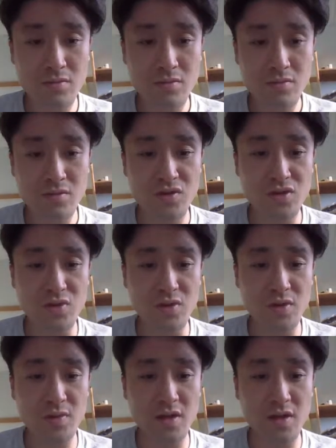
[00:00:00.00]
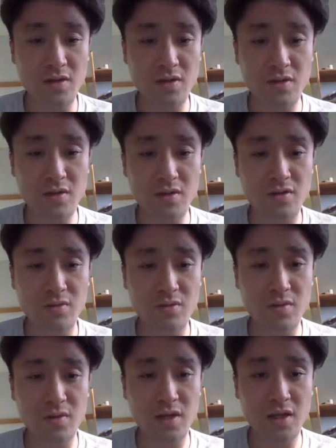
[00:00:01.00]
Streaming, no, that's not
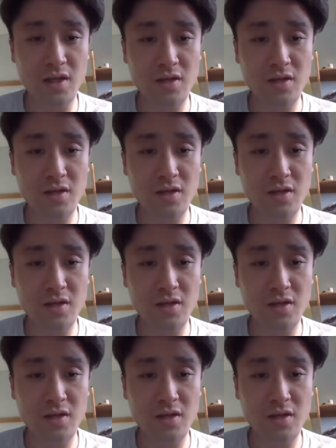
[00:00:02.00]
what we need.